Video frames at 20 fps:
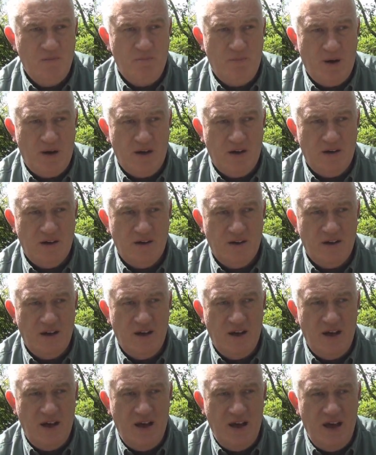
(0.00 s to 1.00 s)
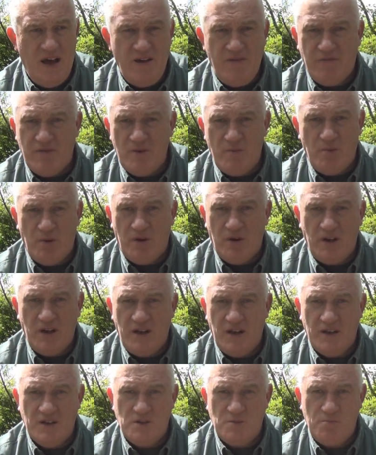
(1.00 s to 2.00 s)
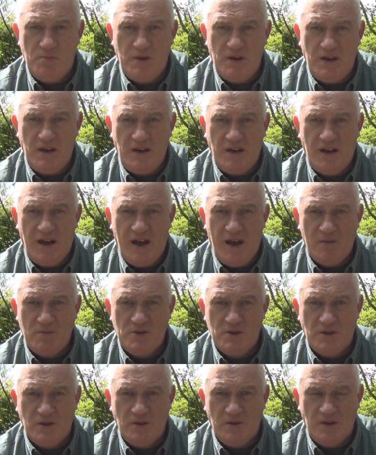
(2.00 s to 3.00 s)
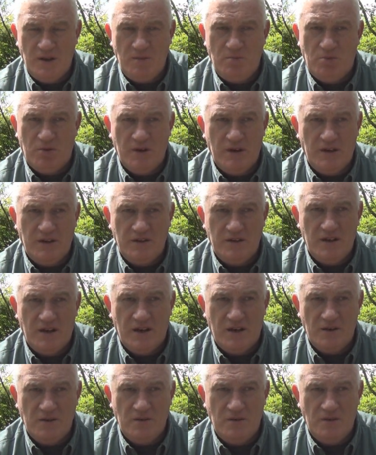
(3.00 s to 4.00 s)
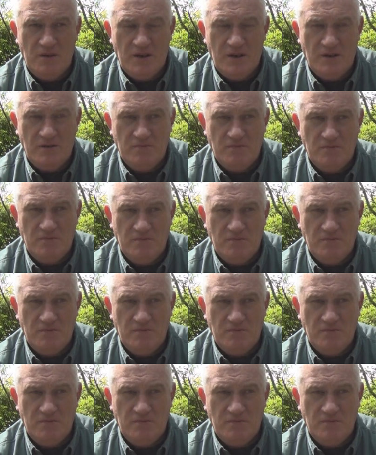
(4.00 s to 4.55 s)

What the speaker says: But everybody has been absolutely brilliant, you know.